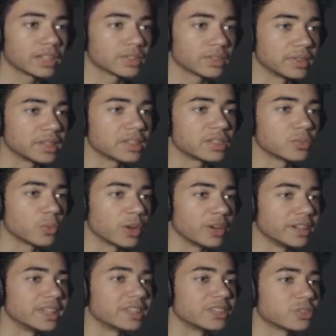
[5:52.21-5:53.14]
so this is
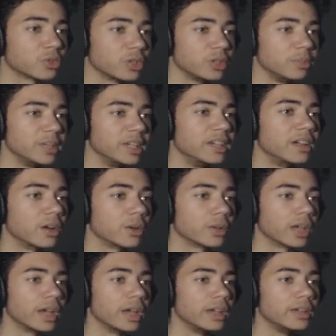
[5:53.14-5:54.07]
where it gets creepy,
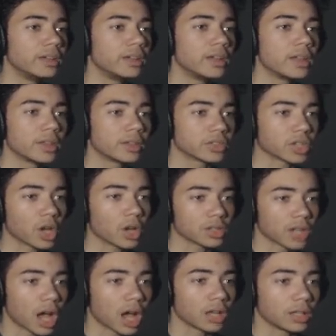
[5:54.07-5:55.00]
okay. There's a
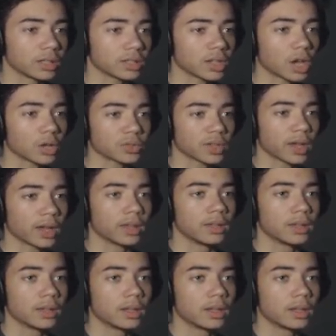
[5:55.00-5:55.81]
ghost! Ah, there's a ghost! Ah!